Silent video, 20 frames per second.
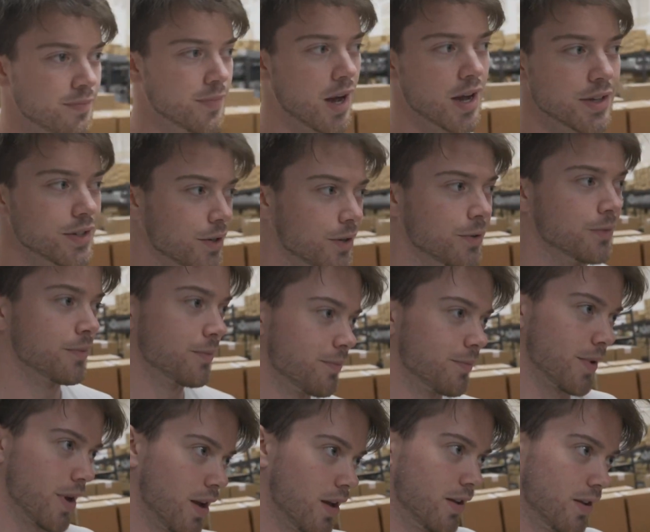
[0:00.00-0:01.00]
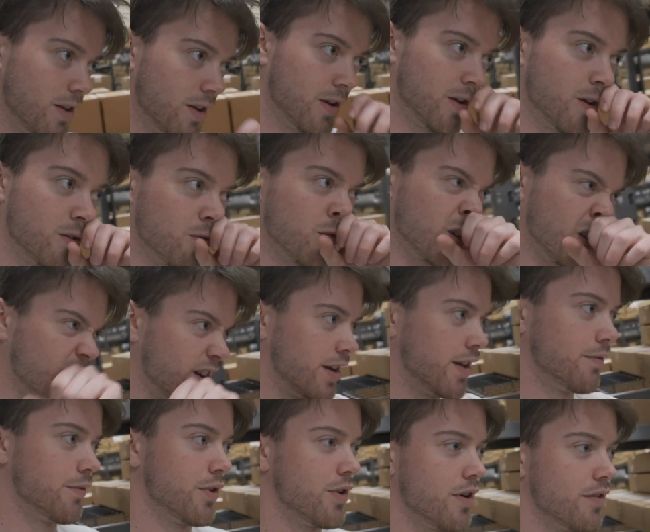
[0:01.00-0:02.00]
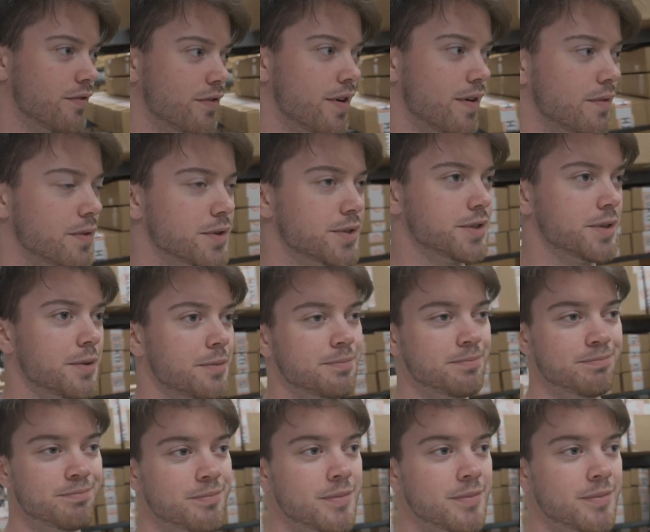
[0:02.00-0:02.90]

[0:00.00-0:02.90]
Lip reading: I don't, and we're not gonna have the car forever, so.